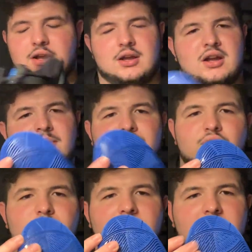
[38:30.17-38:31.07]
Uh,
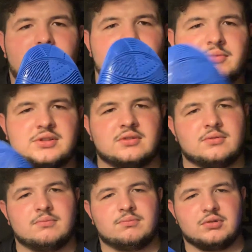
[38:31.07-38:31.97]
blue bottoms,
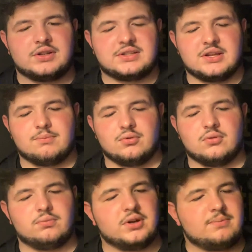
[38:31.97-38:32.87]
pretty
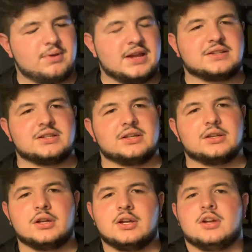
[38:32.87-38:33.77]
simple, pretty basic,
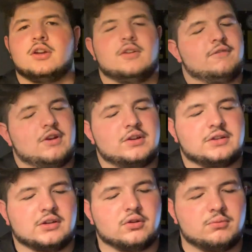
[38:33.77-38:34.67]
very
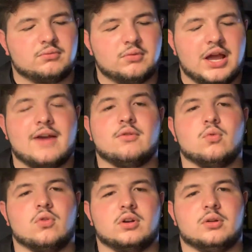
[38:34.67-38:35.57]
dope.
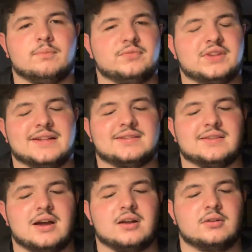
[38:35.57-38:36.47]
Haven't worn them, dead
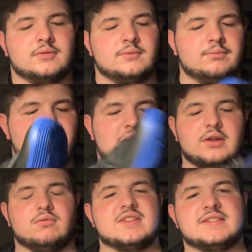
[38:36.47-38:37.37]
stock,
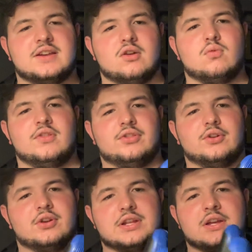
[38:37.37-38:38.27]
paid retail
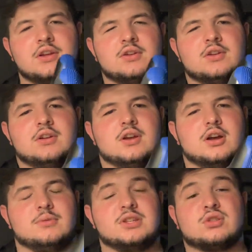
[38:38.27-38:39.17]
130.
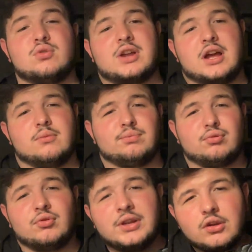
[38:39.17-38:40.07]
Um, these sold out
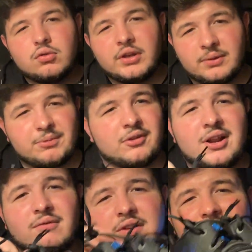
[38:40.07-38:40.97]
pretty quick, but they're
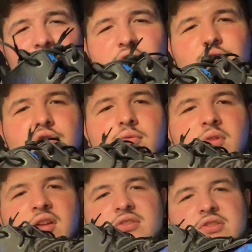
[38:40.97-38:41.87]
not reselling for too
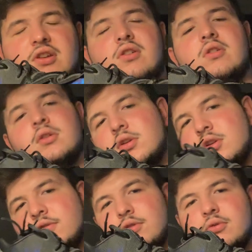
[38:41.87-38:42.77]
much. So
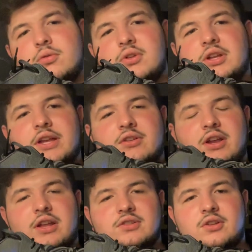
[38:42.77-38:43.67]
if you really want to get your
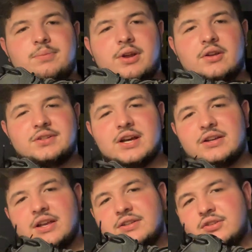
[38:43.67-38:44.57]
hands on a pair,
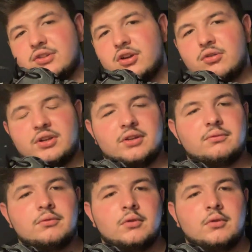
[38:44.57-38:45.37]
StockX and Goat can